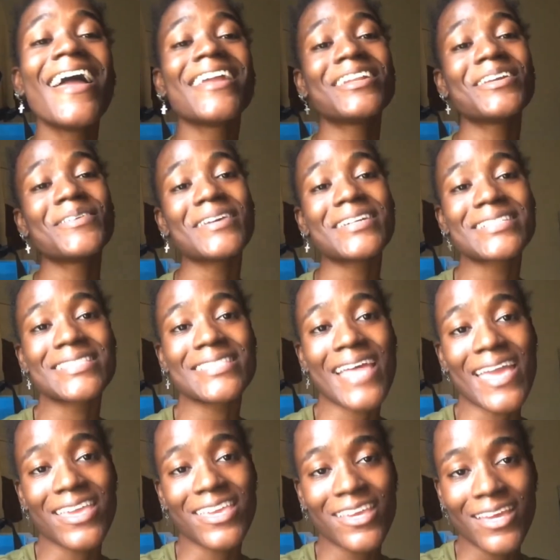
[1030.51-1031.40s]
Anyways,
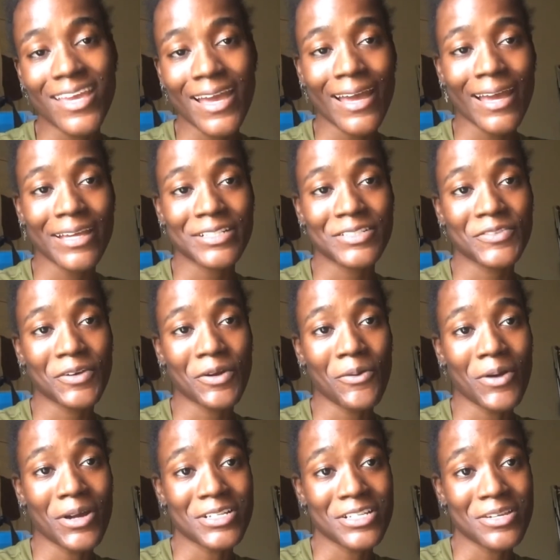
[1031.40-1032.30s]
thank you guys
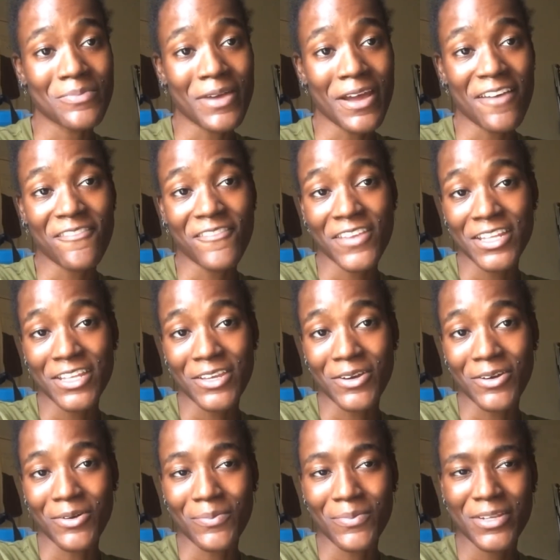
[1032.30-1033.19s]
for watching my
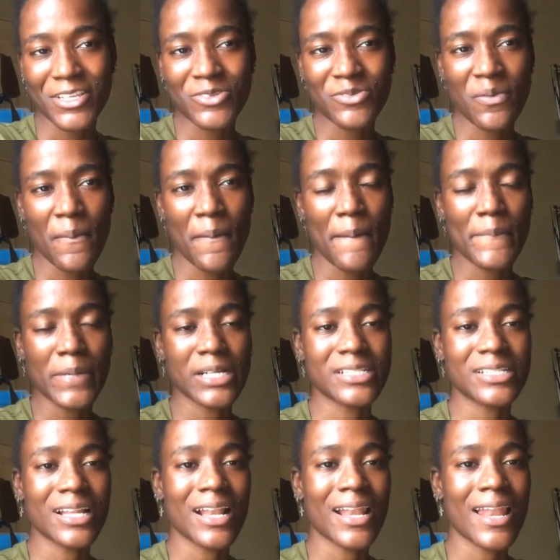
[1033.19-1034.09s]
video. Please
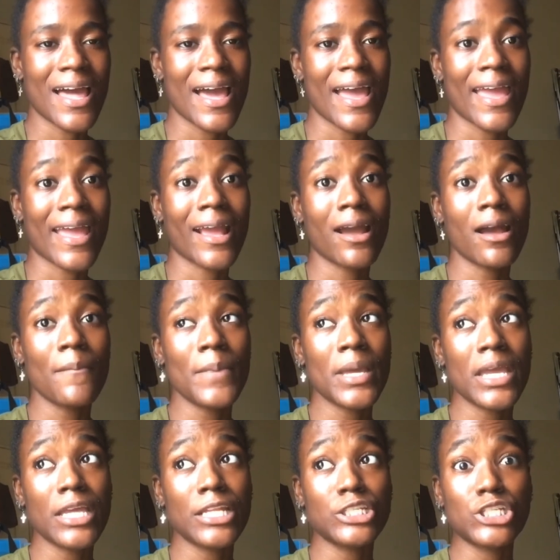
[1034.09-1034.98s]
remember to like,
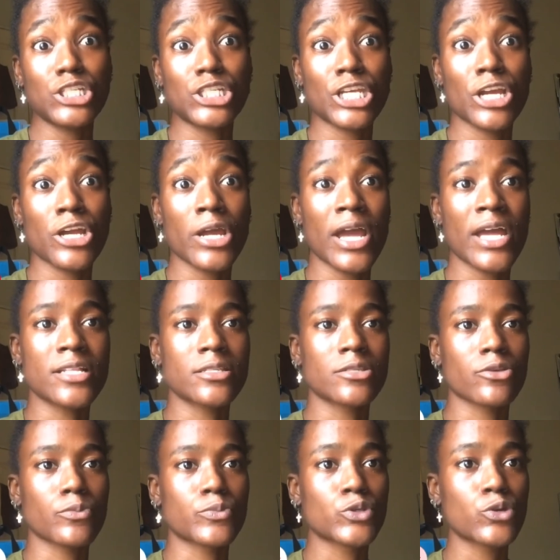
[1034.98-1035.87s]
comment, share,
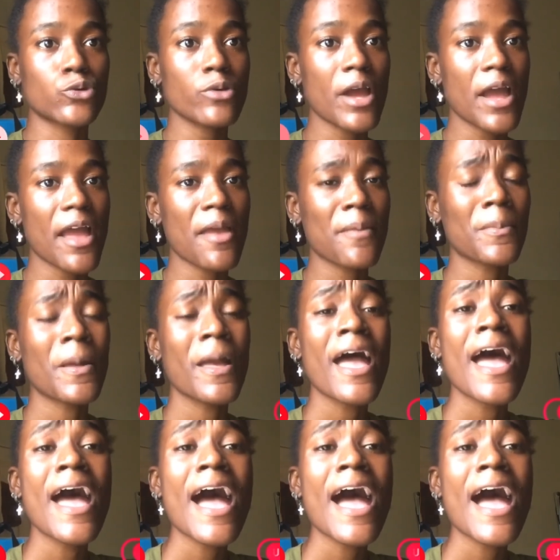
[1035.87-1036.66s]
and subscribe.